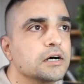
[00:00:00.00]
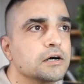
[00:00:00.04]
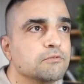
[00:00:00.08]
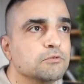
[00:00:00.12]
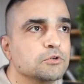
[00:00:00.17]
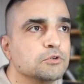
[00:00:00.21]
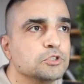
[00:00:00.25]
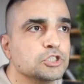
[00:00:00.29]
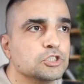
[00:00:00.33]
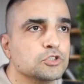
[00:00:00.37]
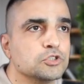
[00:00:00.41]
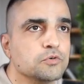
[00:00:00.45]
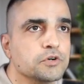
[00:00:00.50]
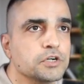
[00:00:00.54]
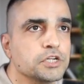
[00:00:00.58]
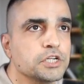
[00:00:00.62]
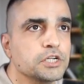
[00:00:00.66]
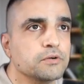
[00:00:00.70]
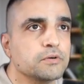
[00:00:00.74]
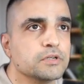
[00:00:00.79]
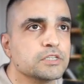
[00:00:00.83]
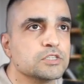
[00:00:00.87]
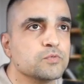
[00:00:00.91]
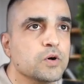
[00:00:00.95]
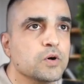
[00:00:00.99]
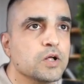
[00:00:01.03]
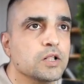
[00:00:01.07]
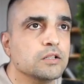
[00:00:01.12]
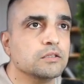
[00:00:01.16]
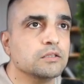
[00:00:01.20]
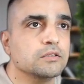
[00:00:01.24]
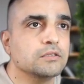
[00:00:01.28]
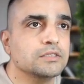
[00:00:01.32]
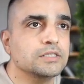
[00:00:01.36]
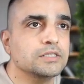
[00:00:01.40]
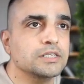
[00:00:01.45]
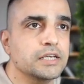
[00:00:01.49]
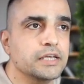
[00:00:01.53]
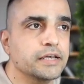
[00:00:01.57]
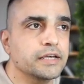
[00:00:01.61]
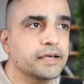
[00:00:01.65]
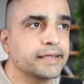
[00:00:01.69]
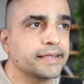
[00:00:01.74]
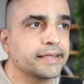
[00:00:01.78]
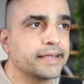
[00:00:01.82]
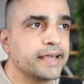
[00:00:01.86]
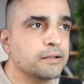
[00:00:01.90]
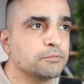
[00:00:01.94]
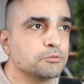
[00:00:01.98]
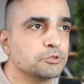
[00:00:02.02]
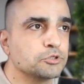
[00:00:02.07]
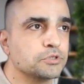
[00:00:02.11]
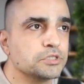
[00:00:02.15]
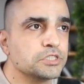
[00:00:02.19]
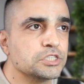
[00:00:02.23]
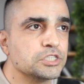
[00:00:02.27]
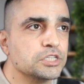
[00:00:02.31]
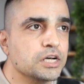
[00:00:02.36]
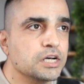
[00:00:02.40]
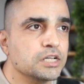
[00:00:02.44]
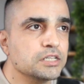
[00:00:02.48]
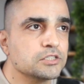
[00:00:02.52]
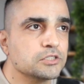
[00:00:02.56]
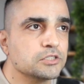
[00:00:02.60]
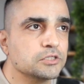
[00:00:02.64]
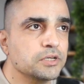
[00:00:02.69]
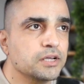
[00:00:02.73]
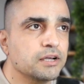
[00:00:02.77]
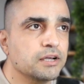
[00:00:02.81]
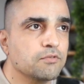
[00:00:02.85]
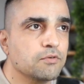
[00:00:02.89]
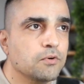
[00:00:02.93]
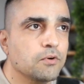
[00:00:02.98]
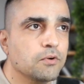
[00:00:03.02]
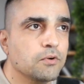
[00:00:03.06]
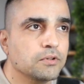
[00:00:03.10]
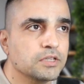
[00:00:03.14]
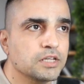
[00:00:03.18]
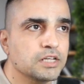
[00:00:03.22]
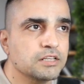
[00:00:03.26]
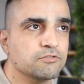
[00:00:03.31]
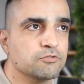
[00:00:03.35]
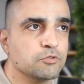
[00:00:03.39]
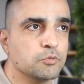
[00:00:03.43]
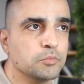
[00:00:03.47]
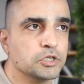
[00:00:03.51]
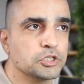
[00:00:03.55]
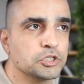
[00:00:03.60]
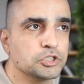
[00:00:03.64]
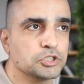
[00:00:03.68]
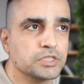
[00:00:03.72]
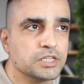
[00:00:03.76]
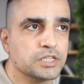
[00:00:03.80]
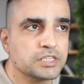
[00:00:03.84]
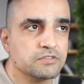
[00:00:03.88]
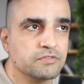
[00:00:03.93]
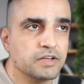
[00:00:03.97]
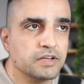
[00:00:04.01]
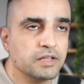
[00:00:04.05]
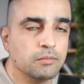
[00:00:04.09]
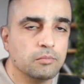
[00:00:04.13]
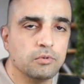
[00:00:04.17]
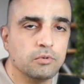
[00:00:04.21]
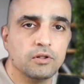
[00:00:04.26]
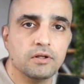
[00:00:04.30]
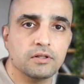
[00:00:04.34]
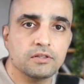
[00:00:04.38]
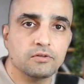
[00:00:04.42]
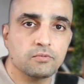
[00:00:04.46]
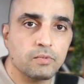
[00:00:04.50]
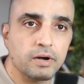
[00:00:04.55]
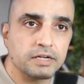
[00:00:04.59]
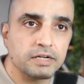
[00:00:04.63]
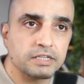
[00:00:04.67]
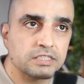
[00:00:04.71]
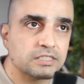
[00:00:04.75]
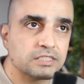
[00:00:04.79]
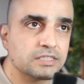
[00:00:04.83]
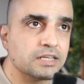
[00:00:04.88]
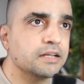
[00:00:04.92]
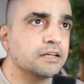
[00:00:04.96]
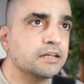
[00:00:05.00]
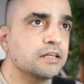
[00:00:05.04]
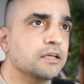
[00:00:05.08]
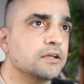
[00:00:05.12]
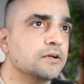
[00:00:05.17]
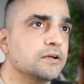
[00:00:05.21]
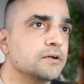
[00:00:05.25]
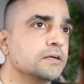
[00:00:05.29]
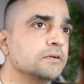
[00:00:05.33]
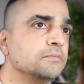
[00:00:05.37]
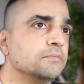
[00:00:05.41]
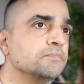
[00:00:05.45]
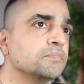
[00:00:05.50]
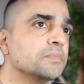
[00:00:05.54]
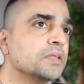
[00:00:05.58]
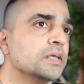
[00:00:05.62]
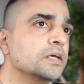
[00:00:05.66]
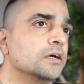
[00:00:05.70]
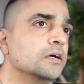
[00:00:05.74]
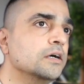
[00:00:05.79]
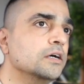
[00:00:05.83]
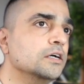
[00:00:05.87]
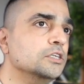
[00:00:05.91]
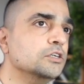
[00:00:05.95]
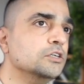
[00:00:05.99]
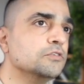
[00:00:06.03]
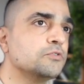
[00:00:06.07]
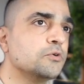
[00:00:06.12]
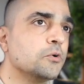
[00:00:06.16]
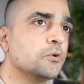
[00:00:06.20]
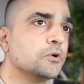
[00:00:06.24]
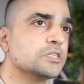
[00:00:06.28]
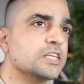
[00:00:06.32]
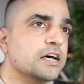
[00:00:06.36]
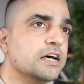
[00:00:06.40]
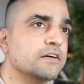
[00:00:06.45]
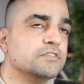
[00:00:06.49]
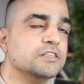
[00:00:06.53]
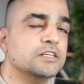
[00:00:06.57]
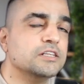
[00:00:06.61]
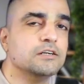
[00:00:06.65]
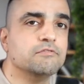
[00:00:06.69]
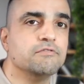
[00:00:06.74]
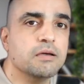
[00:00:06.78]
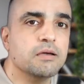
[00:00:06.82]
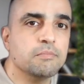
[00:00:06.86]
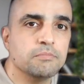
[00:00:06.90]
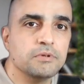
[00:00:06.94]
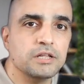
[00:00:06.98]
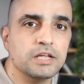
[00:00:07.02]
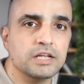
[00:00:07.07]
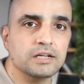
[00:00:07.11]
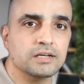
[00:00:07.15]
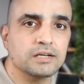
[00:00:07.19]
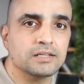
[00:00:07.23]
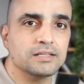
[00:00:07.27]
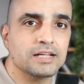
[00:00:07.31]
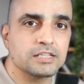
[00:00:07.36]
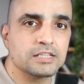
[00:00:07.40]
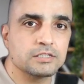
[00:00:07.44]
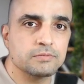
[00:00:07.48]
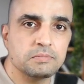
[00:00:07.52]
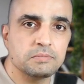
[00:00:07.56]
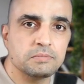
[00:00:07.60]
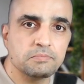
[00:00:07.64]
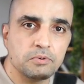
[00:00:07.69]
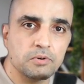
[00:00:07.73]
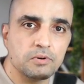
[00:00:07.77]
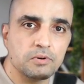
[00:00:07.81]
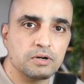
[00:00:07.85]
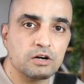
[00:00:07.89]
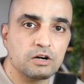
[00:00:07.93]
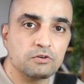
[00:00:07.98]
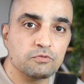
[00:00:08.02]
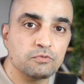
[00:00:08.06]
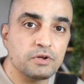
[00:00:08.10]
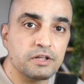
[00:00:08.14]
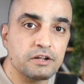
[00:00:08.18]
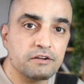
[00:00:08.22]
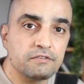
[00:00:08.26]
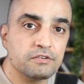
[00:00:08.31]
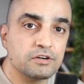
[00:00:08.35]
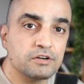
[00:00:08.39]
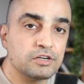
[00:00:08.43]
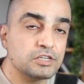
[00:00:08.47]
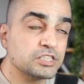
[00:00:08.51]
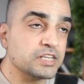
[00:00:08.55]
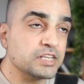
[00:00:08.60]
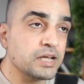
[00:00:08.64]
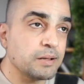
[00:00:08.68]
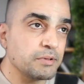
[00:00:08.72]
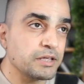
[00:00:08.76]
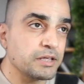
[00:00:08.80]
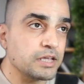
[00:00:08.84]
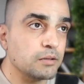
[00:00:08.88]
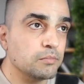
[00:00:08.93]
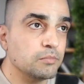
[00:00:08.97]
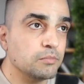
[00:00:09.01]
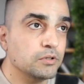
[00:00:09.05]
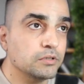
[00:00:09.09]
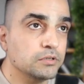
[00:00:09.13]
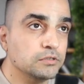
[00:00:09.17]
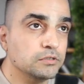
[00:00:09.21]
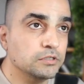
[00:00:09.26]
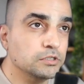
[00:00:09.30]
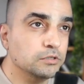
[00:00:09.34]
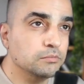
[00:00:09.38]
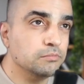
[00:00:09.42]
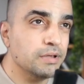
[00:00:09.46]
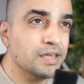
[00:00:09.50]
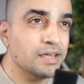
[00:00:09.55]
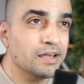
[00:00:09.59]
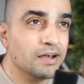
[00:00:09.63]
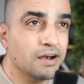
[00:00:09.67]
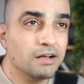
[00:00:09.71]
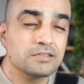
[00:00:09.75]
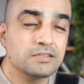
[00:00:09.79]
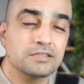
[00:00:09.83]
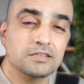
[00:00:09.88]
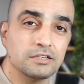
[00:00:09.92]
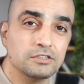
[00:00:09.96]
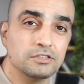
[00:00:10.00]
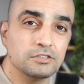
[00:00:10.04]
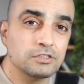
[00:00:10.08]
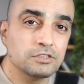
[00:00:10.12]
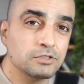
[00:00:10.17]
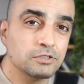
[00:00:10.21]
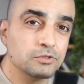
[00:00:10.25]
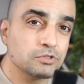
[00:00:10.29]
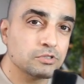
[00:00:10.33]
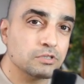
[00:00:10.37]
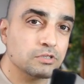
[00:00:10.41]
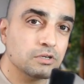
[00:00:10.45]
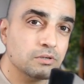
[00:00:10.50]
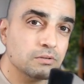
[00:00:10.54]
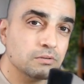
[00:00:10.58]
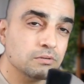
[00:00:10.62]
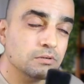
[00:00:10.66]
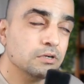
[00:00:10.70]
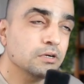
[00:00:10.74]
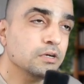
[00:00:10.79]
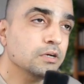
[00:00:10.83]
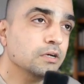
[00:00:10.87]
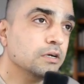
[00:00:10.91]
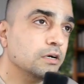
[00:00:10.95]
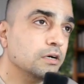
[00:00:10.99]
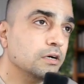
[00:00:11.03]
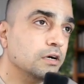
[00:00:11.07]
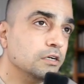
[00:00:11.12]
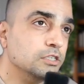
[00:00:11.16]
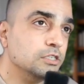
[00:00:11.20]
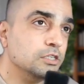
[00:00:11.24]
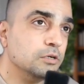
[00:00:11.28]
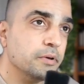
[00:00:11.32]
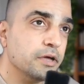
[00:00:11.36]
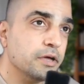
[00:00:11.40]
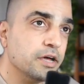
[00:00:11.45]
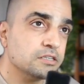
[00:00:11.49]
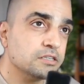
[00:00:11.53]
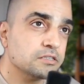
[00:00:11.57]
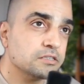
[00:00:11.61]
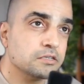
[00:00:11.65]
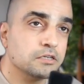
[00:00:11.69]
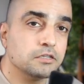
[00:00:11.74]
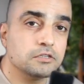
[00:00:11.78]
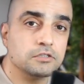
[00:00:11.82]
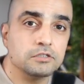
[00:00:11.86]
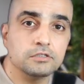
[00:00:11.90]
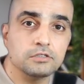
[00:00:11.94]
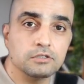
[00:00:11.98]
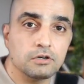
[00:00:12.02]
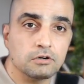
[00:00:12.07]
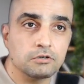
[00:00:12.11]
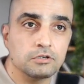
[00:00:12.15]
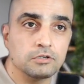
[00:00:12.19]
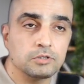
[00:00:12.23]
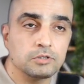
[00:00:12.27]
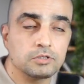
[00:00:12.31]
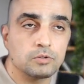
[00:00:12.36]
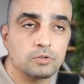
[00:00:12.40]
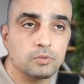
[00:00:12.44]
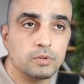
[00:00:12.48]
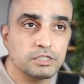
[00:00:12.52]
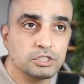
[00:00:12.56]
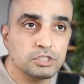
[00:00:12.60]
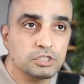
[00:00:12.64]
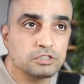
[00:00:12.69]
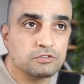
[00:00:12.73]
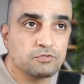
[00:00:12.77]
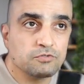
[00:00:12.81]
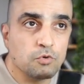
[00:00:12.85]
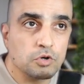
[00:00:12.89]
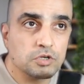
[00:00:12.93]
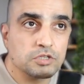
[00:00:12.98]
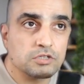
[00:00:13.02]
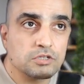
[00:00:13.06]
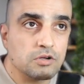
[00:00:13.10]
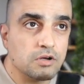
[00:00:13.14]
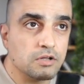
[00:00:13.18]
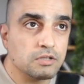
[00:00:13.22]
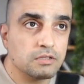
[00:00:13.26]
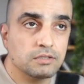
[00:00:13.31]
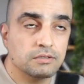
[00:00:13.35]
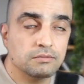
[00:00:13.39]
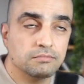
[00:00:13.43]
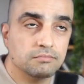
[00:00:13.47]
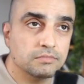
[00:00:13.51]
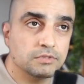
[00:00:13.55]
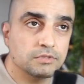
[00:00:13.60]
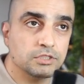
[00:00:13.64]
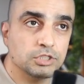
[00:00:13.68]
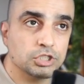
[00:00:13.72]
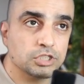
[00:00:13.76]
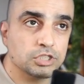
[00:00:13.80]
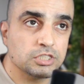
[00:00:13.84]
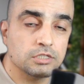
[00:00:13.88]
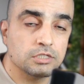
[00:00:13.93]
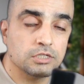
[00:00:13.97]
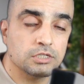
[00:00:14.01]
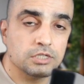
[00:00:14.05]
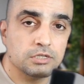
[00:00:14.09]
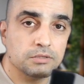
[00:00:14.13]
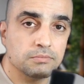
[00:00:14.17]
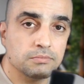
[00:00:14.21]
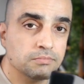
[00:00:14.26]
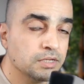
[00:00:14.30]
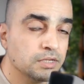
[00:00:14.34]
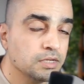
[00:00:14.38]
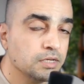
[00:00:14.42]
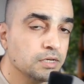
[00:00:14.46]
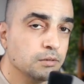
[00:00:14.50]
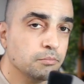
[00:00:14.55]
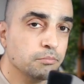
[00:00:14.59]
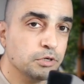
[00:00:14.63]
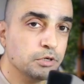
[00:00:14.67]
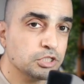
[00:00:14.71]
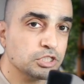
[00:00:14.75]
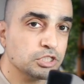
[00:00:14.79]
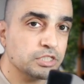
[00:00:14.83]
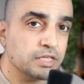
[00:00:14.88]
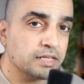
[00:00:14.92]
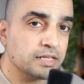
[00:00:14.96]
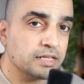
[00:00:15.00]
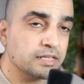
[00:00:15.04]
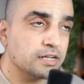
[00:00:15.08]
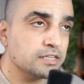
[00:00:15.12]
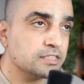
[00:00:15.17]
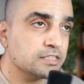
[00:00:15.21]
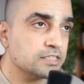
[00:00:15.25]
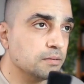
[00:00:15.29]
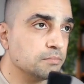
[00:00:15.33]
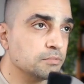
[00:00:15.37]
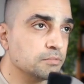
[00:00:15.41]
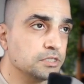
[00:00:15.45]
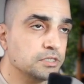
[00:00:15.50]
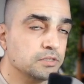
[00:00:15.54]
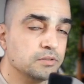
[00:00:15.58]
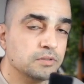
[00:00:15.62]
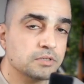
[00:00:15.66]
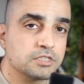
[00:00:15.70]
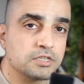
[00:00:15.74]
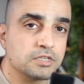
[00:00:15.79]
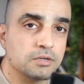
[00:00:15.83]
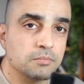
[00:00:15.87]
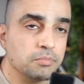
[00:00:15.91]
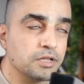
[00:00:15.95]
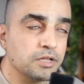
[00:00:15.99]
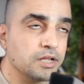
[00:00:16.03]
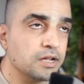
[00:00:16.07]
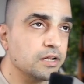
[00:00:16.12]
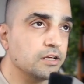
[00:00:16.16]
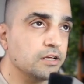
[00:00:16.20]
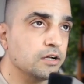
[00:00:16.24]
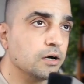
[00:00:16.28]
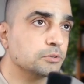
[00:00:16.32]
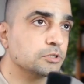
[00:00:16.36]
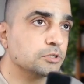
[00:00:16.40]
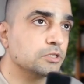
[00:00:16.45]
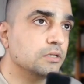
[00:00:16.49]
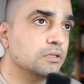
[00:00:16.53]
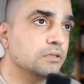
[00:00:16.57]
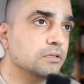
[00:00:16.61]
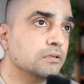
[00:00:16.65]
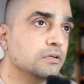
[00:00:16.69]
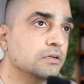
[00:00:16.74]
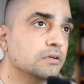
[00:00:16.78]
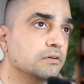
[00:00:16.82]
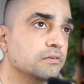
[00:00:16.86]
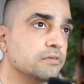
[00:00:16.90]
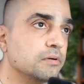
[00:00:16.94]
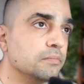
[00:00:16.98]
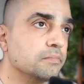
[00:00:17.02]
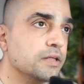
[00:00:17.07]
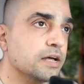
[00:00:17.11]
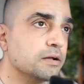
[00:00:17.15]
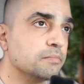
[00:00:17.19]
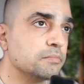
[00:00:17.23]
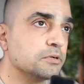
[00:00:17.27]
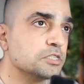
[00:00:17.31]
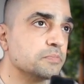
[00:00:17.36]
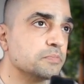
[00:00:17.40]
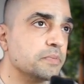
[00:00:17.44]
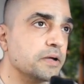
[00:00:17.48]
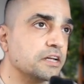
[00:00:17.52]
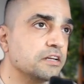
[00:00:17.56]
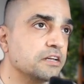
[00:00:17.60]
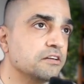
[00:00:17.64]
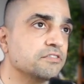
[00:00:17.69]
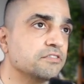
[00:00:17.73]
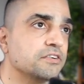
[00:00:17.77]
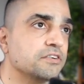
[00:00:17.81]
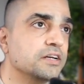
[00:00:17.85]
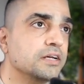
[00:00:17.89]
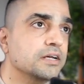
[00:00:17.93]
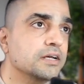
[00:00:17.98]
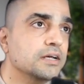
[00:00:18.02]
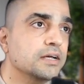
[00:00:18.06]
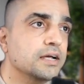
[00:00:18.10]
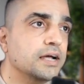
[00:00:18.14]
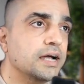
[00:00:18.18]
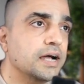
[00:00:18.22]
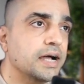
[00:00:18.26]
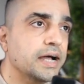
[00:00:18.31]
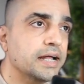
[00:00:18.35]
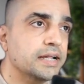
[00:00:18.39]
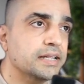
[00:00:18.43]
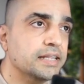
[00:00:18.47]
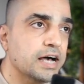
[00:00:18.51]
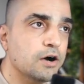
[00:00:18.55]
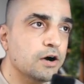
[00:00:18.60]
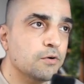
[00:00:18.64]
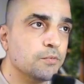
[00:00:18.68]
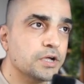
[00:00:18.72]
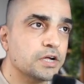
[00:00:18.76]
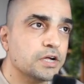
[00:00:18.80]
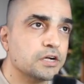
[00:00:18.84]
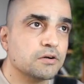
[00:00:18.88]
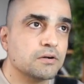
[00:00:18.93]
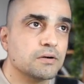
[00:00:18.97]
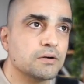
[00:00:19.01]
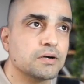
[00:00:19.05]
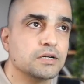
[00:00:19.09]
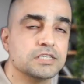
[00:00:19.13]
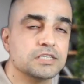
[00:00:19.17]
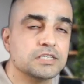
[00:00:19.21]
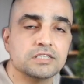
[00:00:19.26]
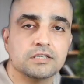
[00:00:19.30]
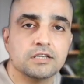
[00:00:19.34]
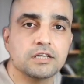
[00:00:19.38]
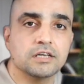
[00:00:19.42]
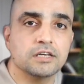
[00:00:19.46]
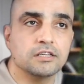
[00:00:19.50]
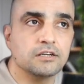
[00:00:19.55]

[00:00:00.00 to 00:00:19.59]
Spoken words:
which is over here as well. The AI capture is done. So you have all the information that's available on the right-hand side here. You, of course, have the web data that has been pulled out wherever it's applicable. You may ask it to do so, or you may ask it to not do so and just focus on just the pitch deck that has come to you. It's completely optional from that perspective. And now we are currently sitting